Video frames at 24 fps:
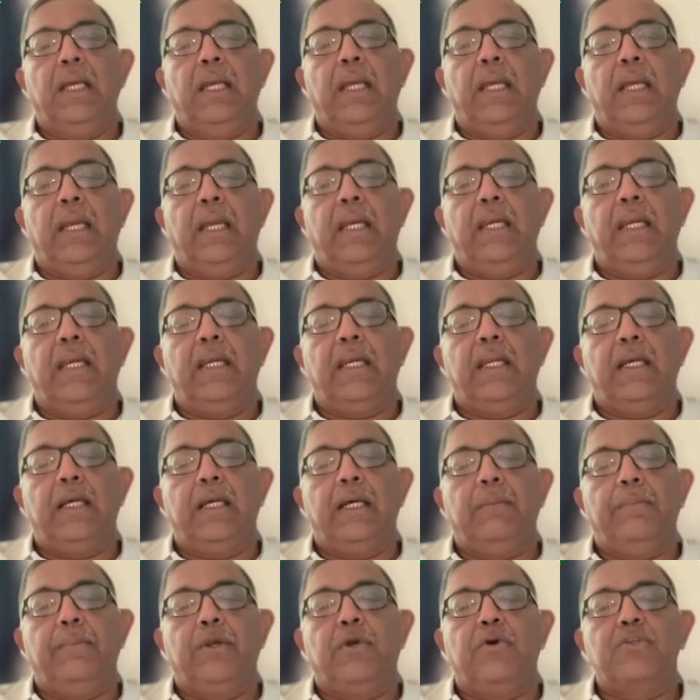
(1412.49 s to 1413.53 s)
and
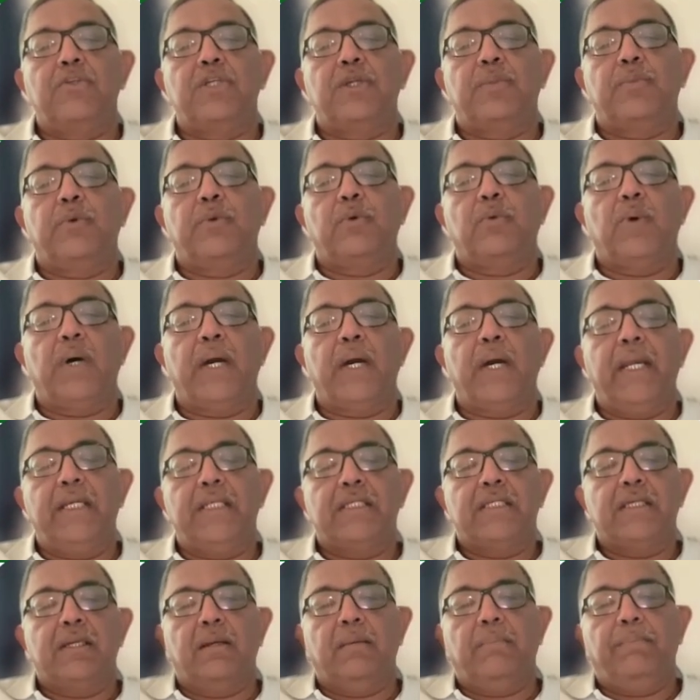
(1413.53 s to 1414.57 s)
because it
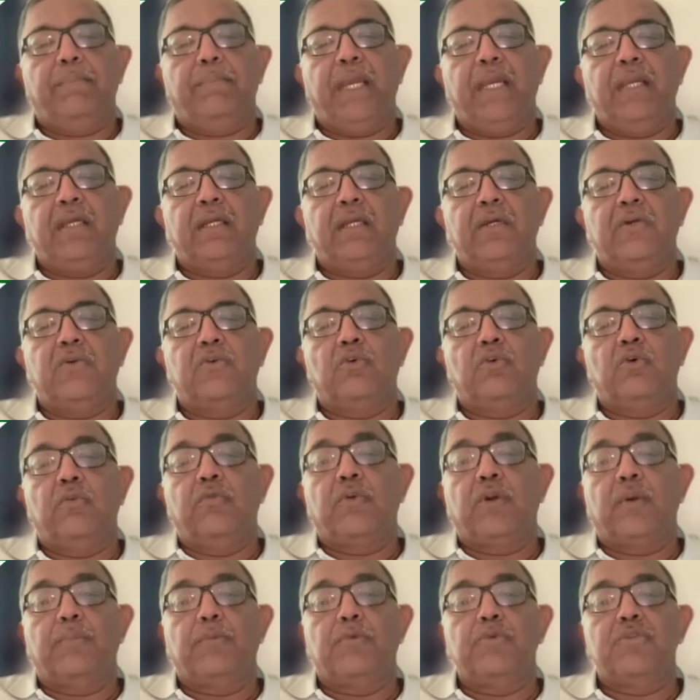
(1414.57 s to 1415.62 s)
provides pain control
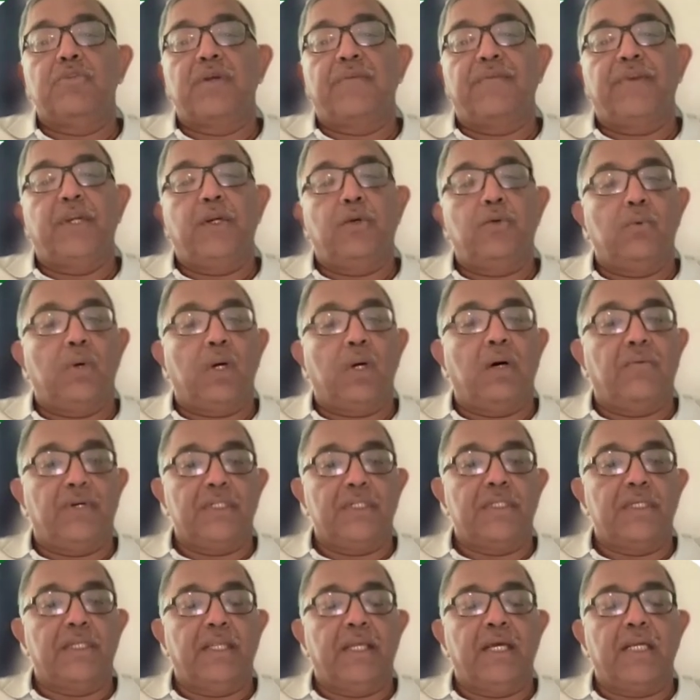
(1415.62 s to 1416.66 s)
for up to 72
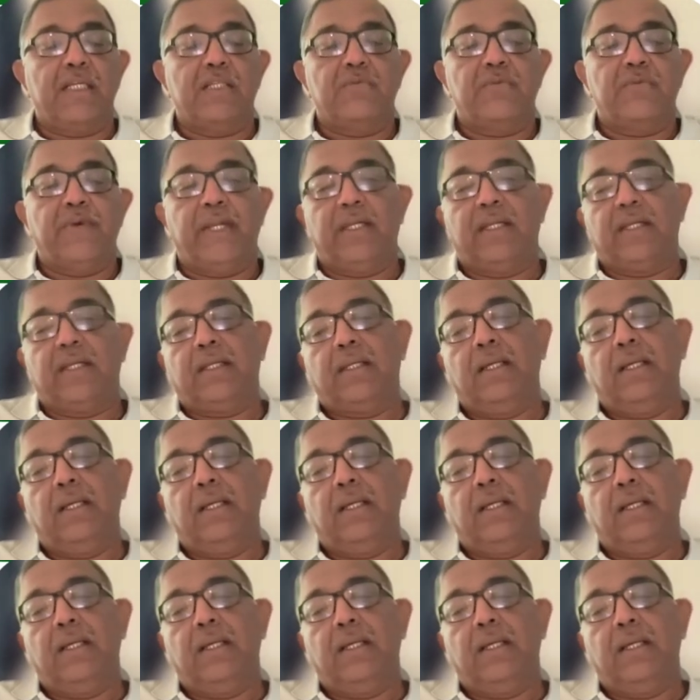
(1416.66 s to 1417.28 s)
hours, and that's what